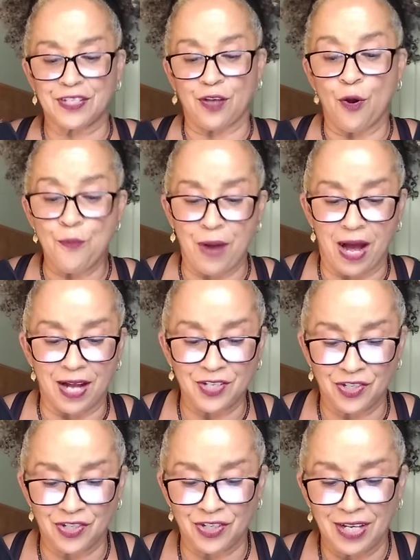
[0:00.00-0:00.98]
so
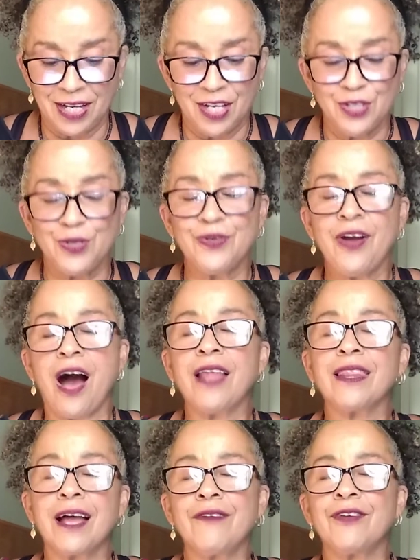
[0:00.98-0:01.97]
much. Do
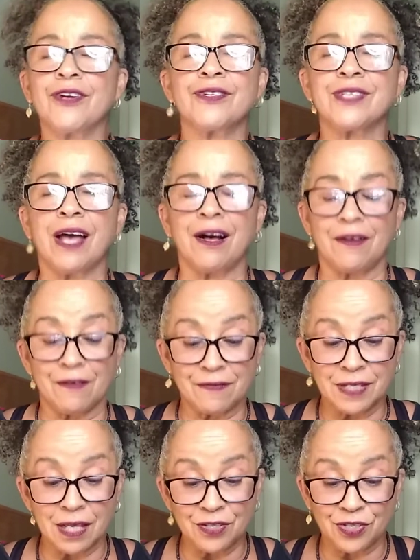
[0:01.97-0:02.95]
not love
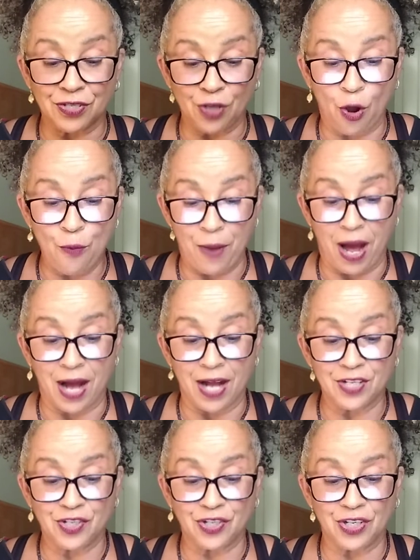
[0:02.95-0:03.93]
yourselves so
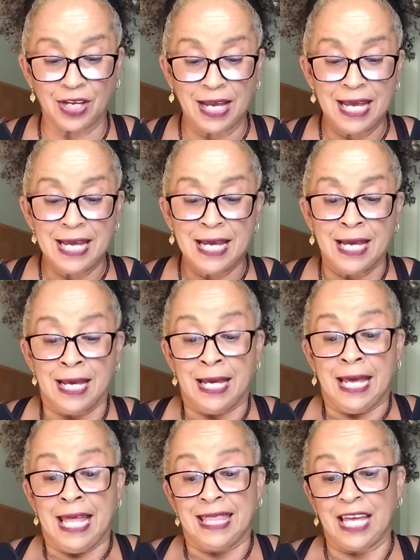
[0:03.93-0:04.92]
much
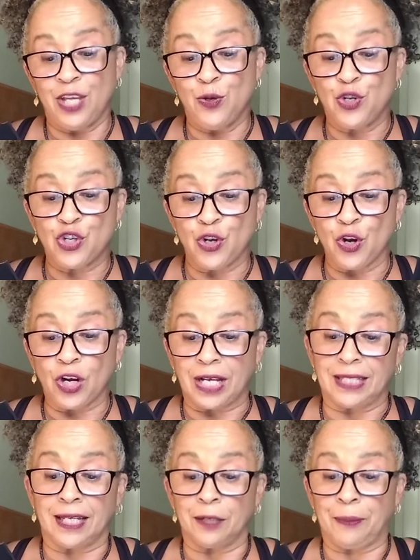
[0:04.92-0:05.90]
that you shirk
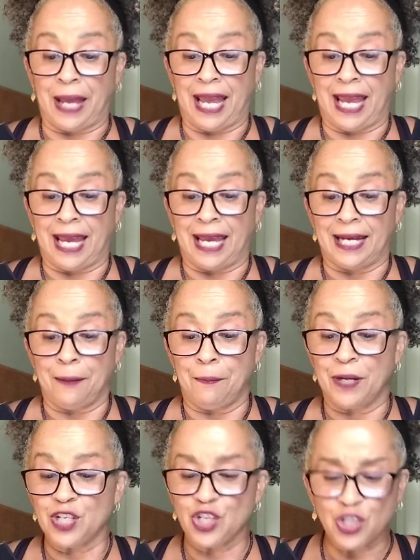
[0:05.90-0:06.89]
a little pain,
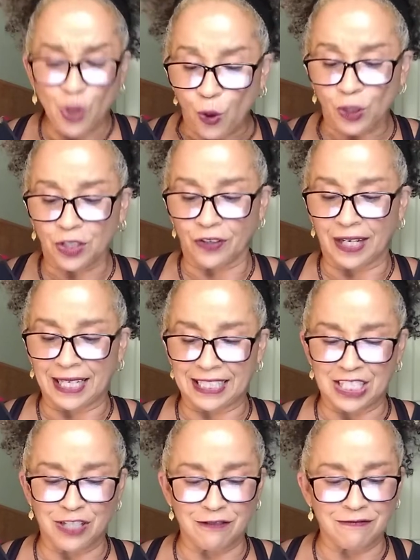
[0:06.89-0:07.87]
but shoulder it
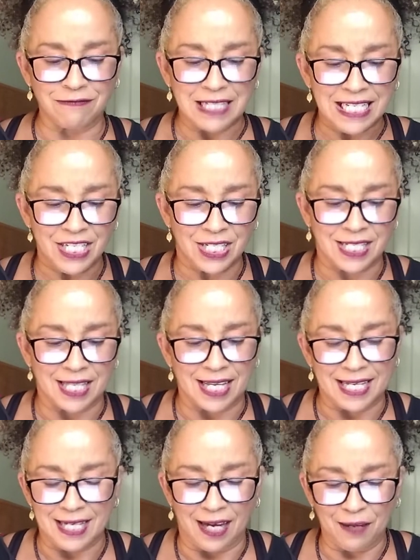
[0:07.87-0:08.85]

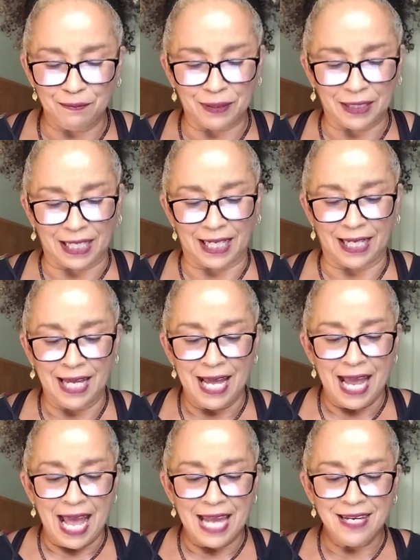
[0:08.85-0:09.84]
courageously and humbly,
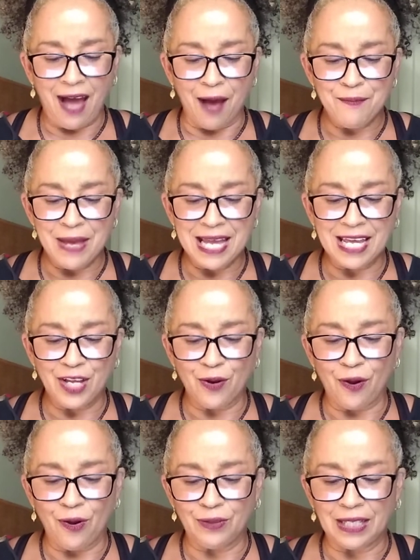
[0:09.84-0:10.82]
not making
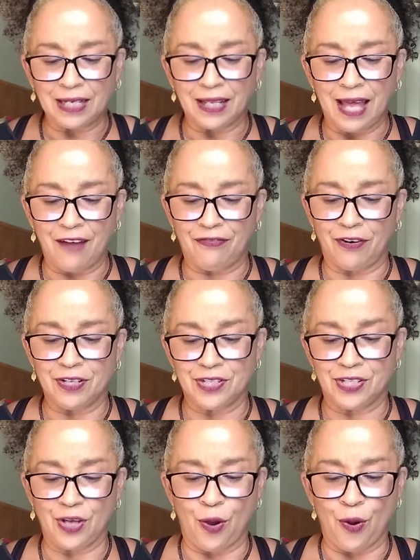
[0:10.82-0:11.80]
your own little
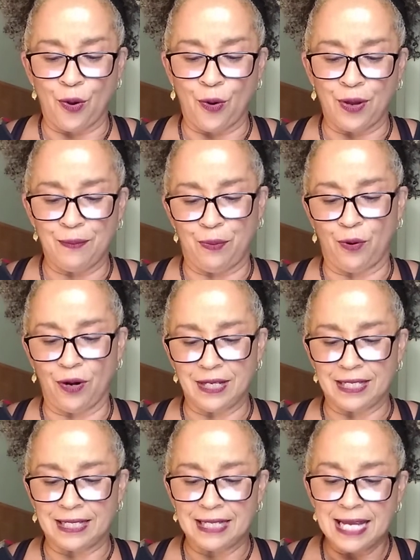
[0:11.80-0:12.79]
efforts so
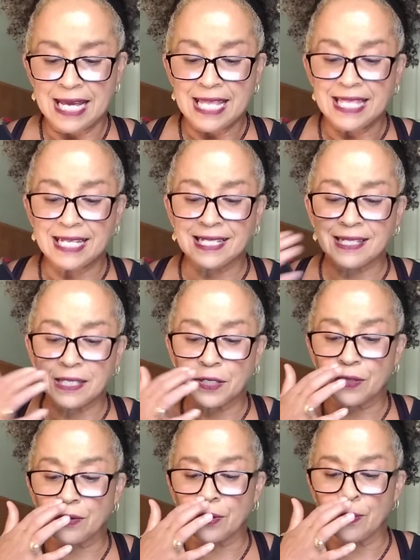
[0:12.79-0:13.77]
important. This is the
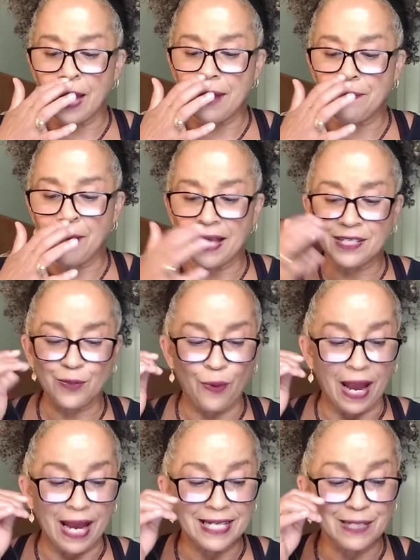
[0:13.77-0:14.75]
true and best
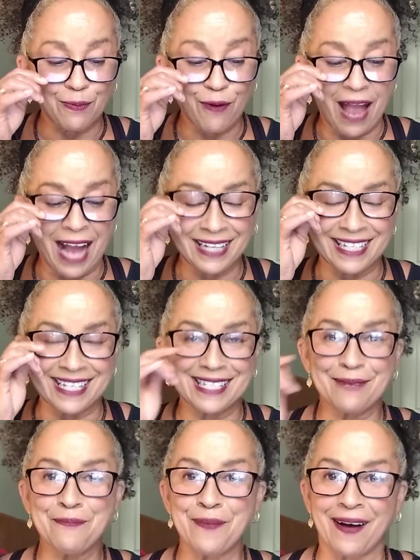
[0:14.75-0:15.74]
way to
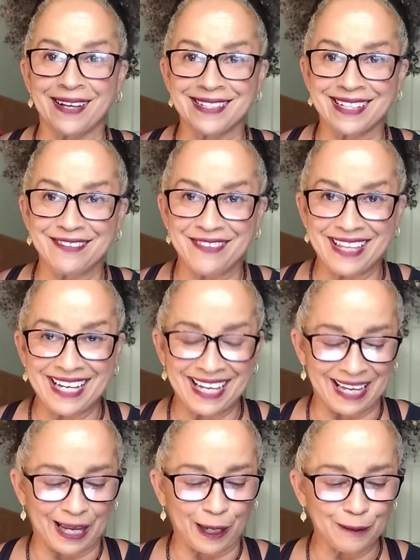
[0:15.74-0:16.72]
practice positive
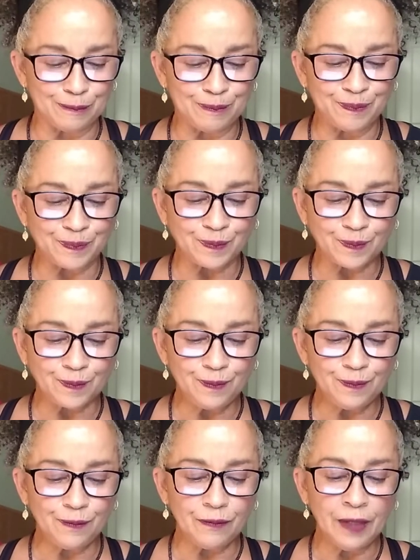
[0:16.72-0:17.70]
thinking.
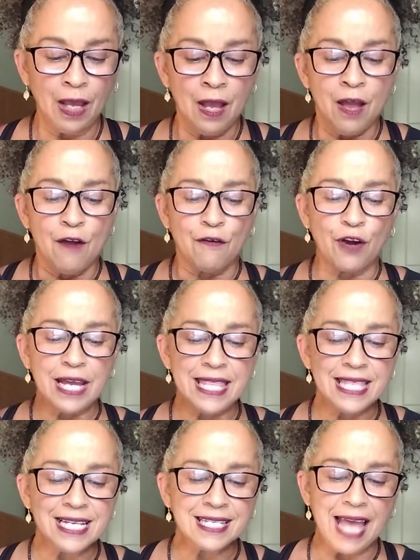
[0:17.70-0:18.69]
For
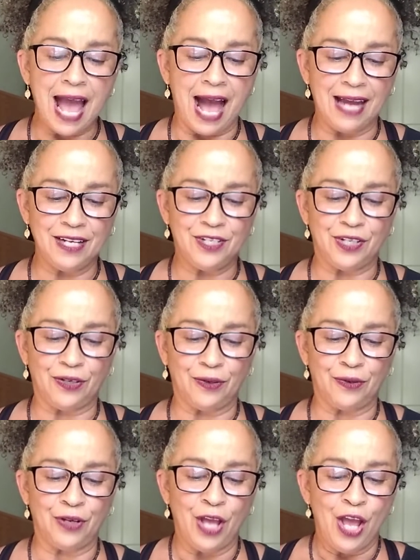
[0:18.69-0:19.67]
in this
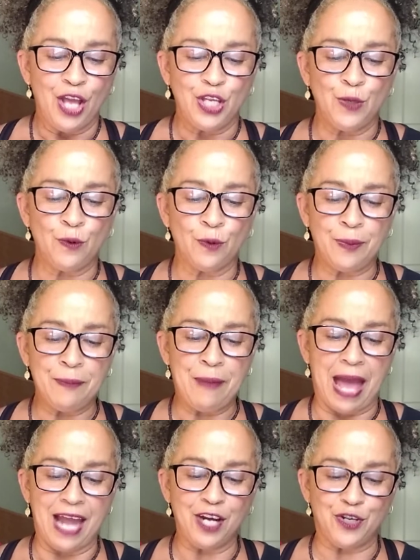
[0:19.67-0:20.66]
attitude, you will be
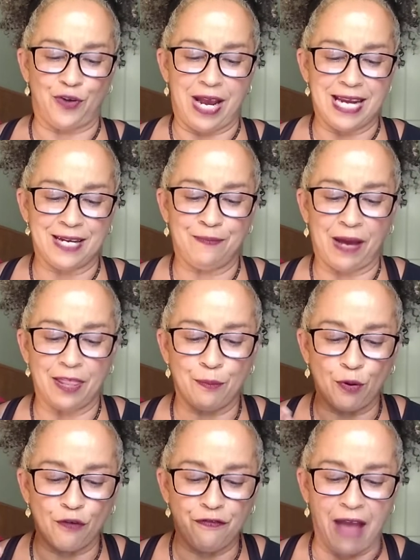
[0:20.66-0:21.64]
penetrated by the
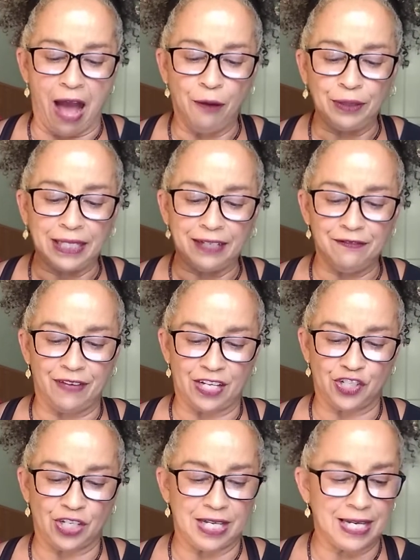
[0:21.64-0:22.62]
profound
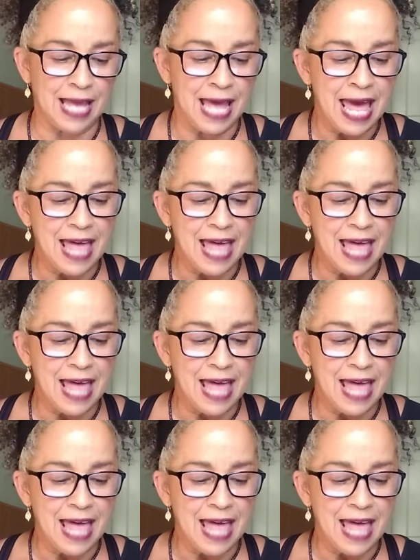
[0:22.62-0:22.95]
conviction